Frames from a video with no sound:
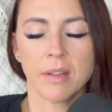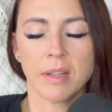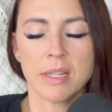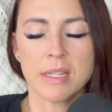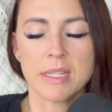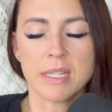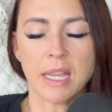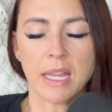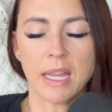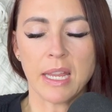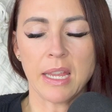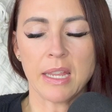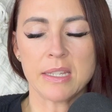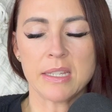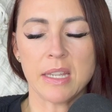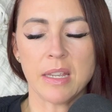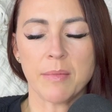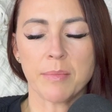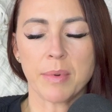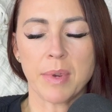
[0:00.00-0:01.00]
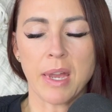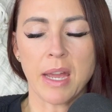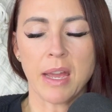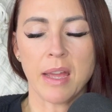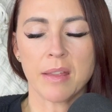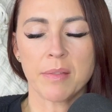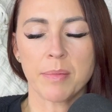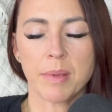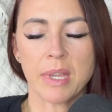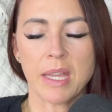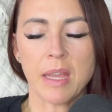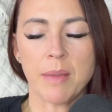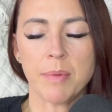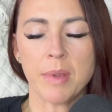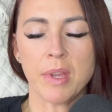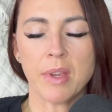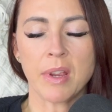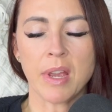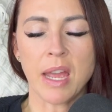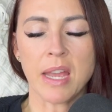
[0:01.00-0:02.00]
Taking a deep breath, but
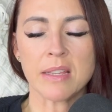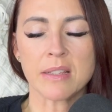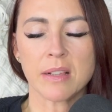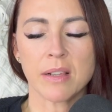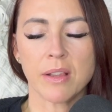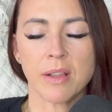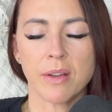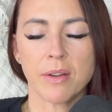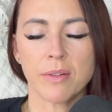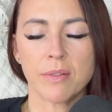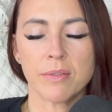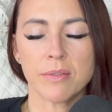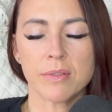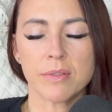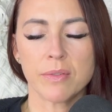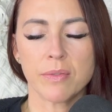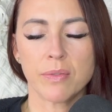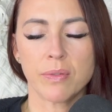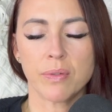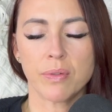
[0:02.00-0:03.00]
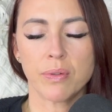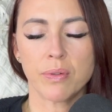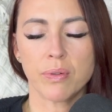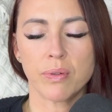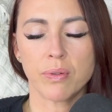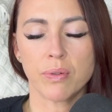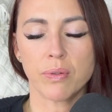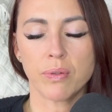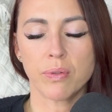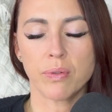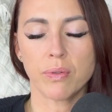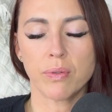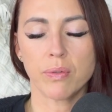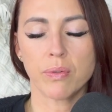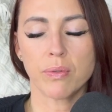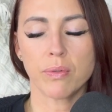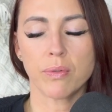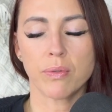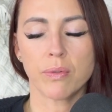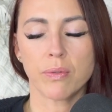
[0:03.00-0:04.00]
keeping your eyes closed.
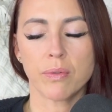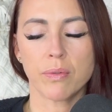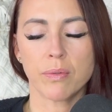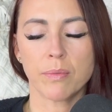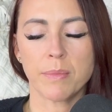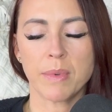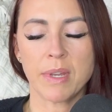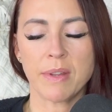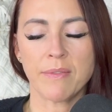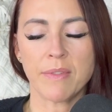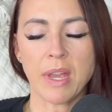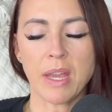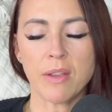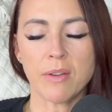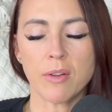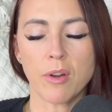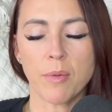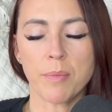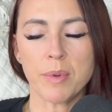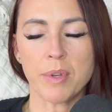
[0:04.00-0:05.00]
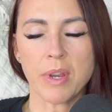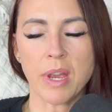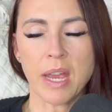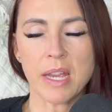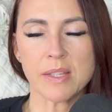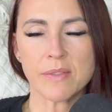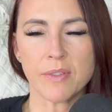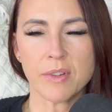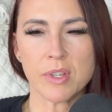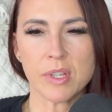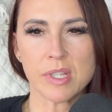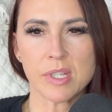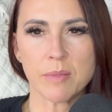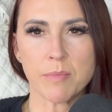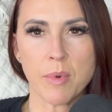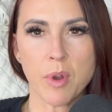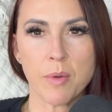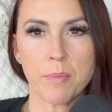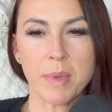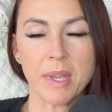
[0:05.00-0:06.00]
I'm going to invite you to open your eyes for just
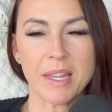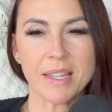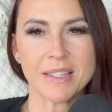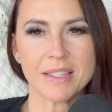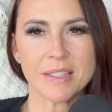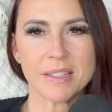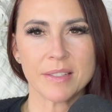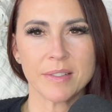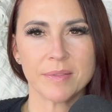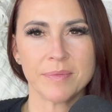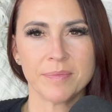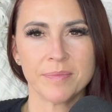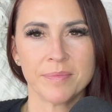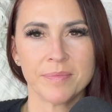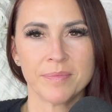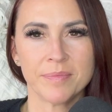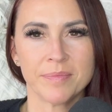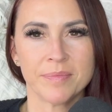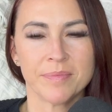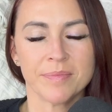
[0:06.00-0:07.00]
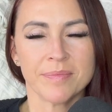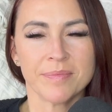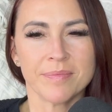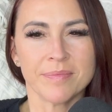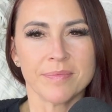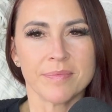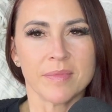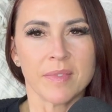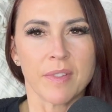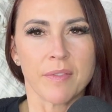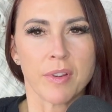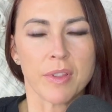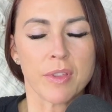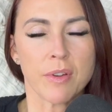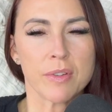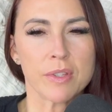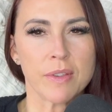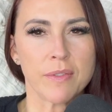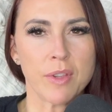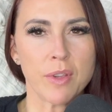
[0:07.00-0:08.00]
a moment. For
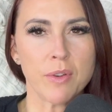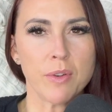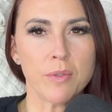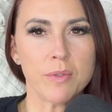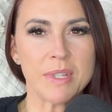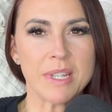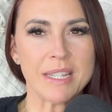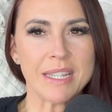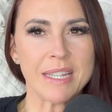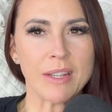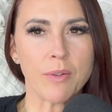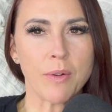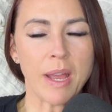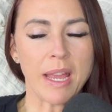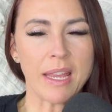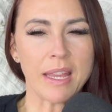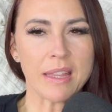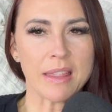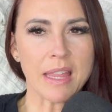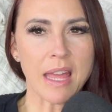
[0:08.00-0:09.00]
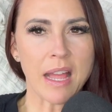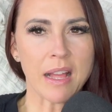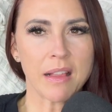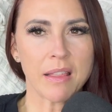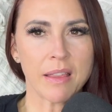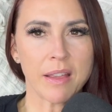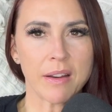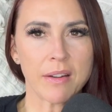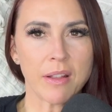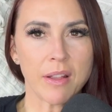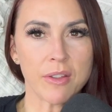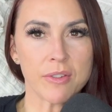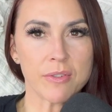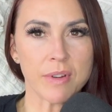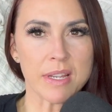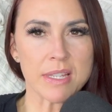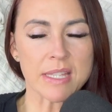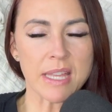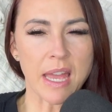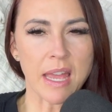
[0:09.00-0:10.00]
those of you who didn't quite get that cleared, I'll
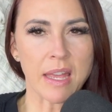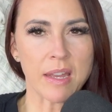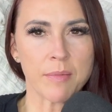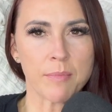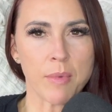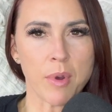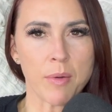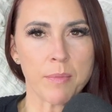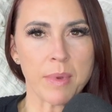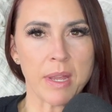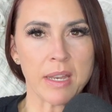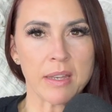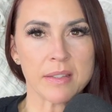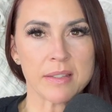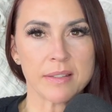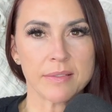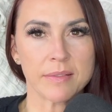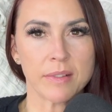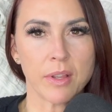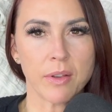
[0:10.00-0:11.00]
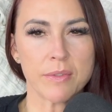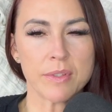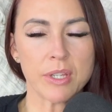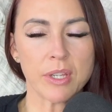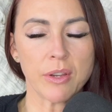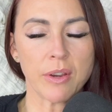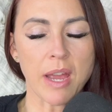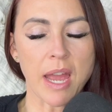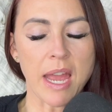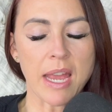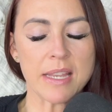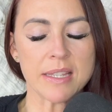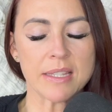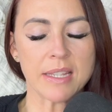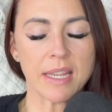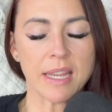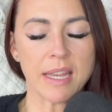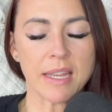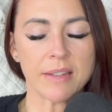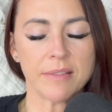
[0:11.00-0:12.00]
address that in a moment. Closing your eyes
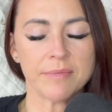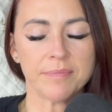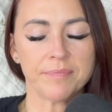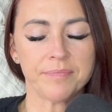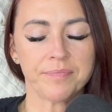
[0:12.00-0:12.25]
again.